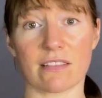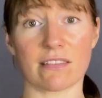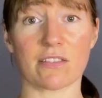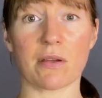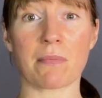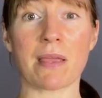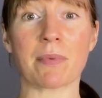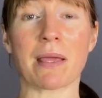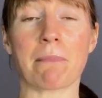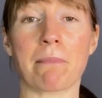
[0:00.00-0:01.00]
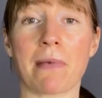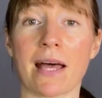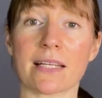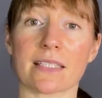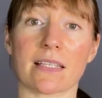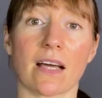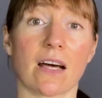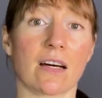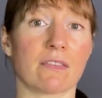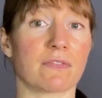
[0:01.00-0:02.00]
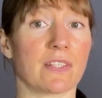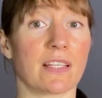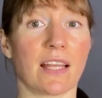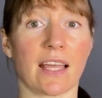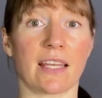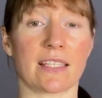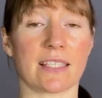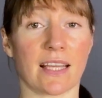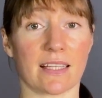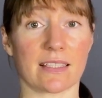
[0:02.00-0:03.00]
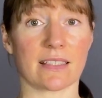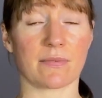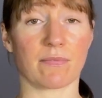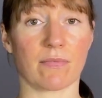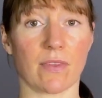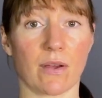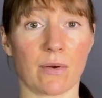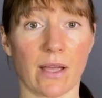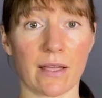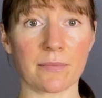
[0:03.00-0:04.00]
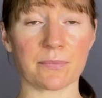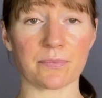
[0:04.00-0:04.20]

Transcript: to maybe a max of 90 seconds, okay?